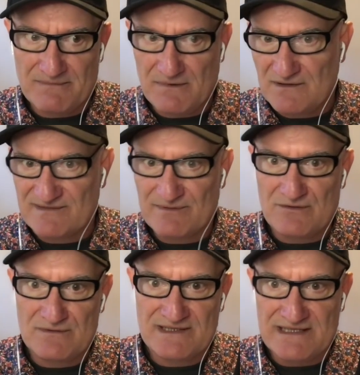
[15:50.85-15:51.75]

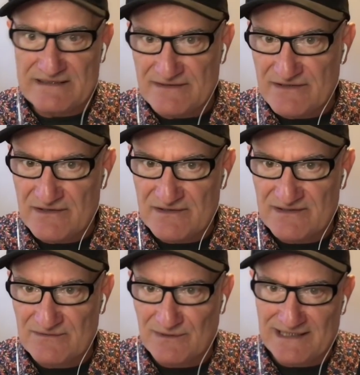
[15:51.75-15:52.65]
hospitals and
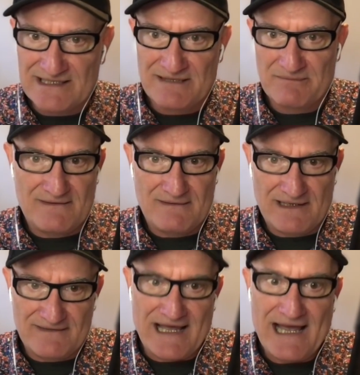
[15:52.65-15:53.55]
institutions will end up
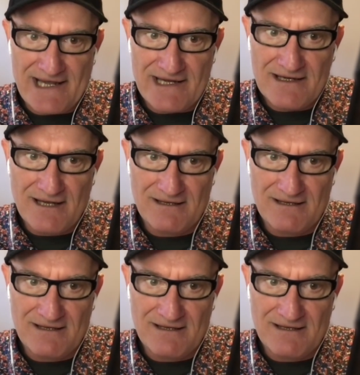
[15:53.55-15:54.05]
at The Hague.